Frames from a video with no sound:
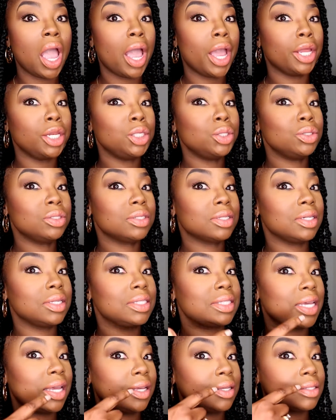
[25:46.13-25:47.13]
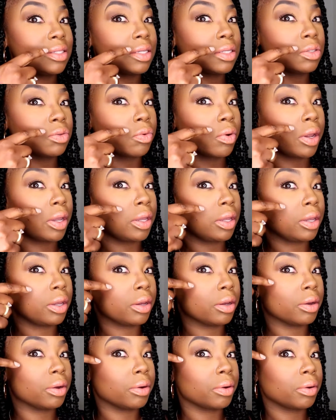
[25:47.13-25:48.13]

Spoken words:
And you're just gonna take this right here.